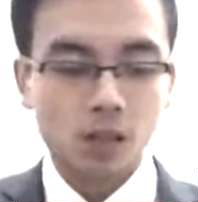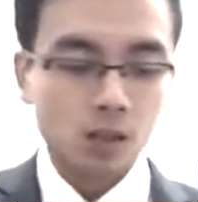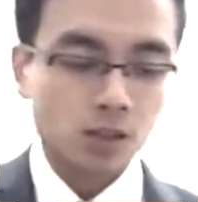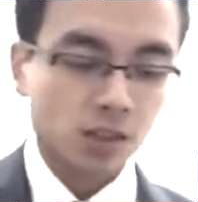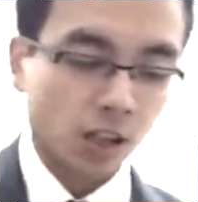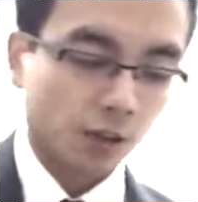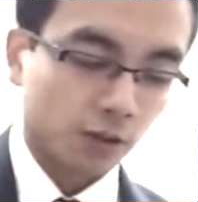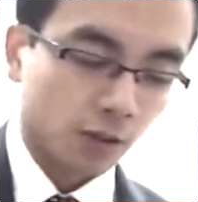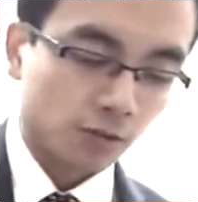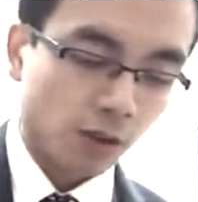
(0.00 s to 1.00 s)
So
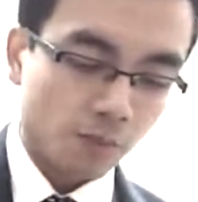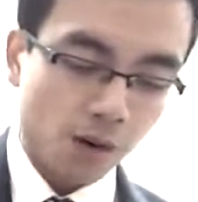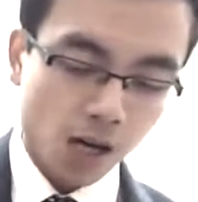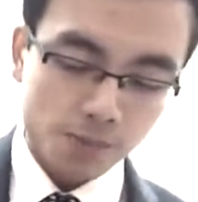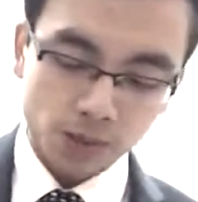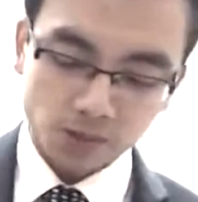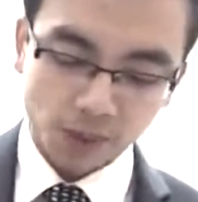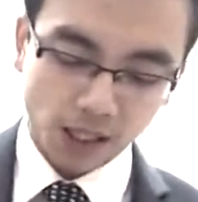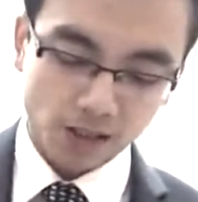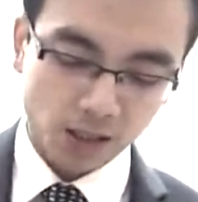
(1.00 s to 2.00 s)
from my
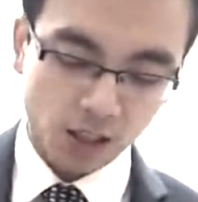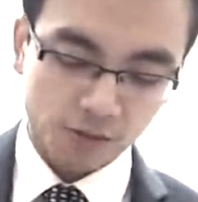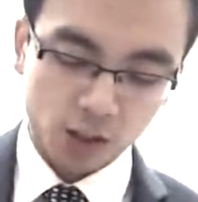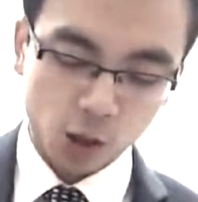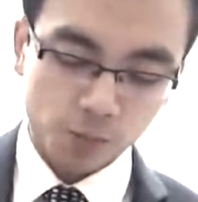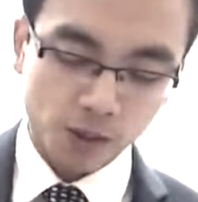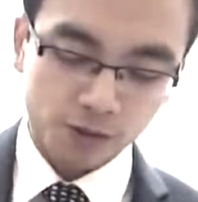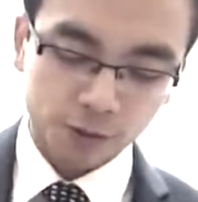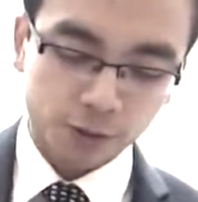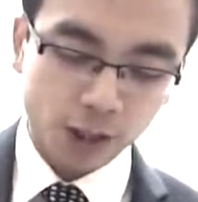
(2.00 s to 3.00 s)
perspective, there will be
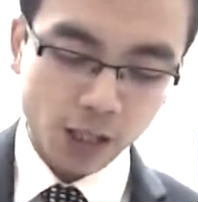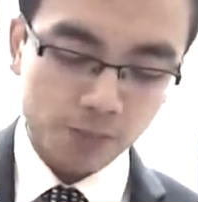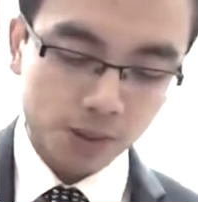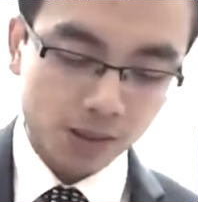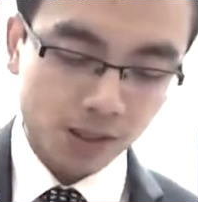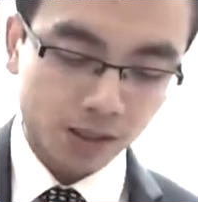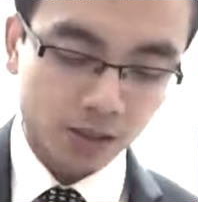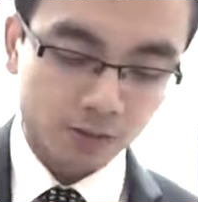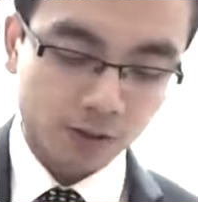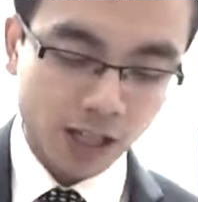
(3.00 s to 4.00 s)
three
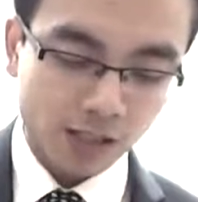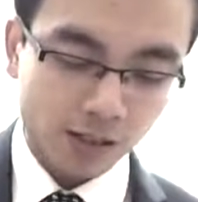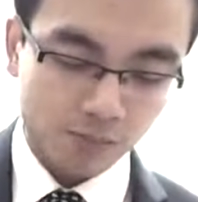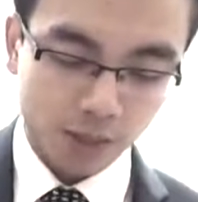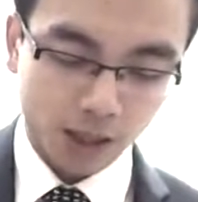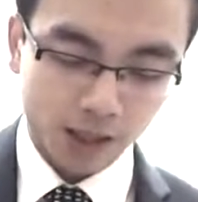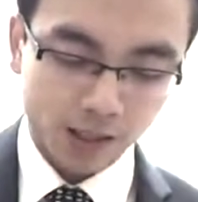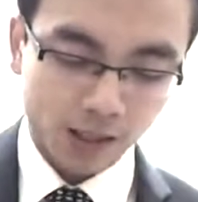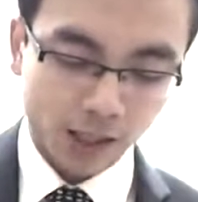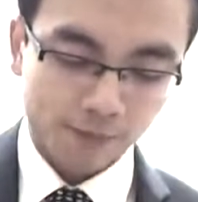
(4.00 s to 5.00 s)
particular reasons
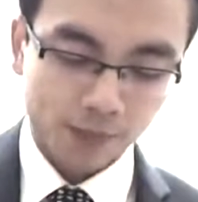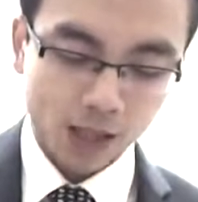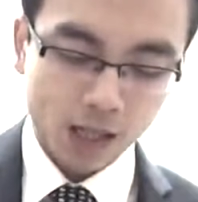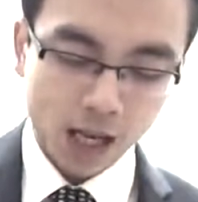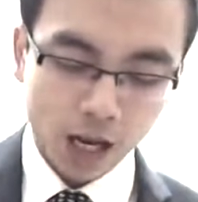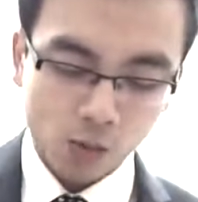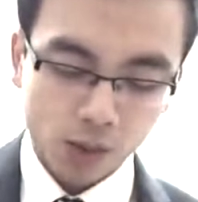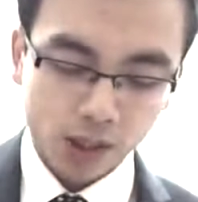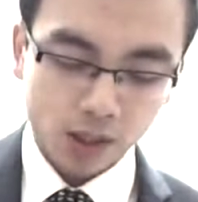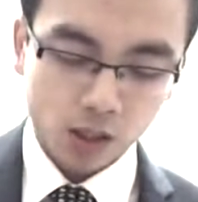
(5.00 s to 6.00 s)
behind it, and we
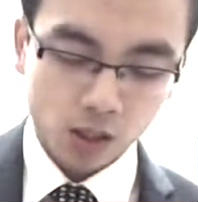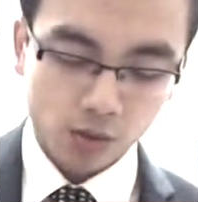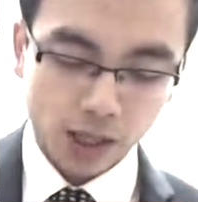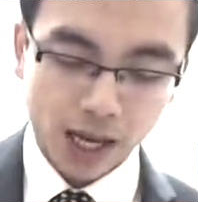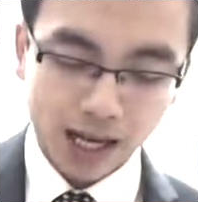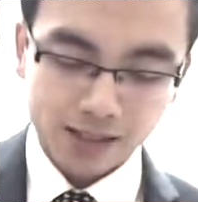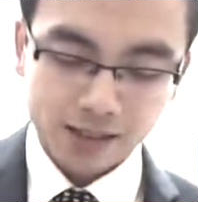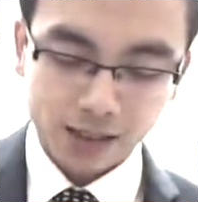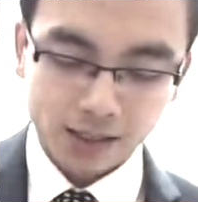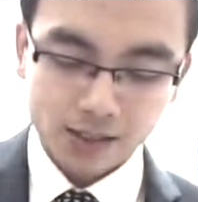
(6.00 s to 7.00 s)
can call it as
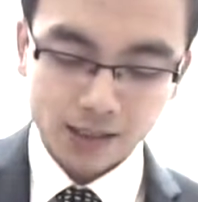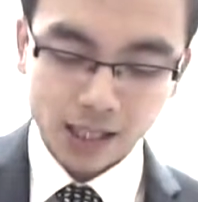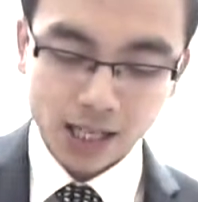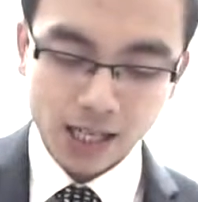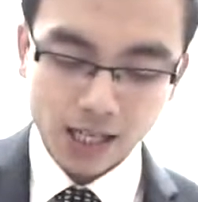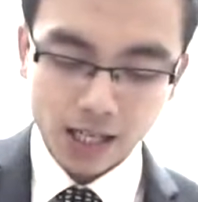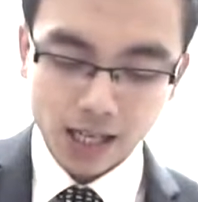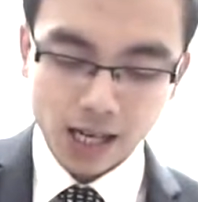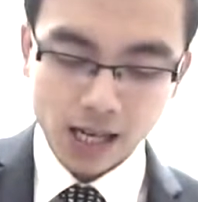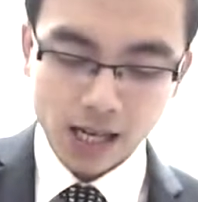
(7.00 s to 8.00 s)
the
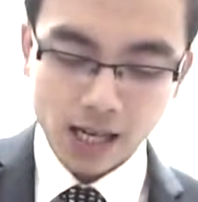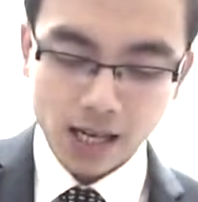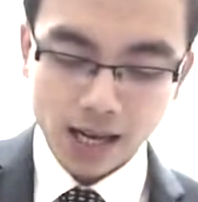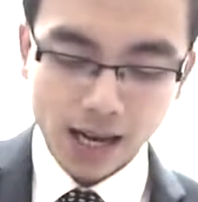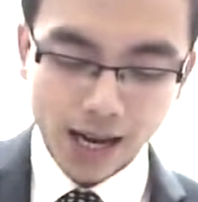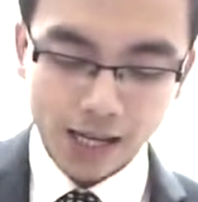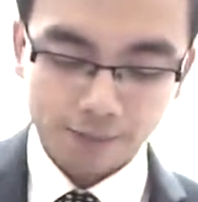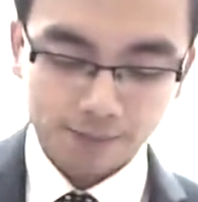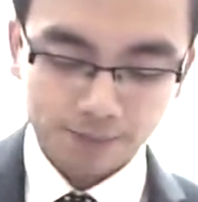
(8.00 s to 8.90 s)
TEN.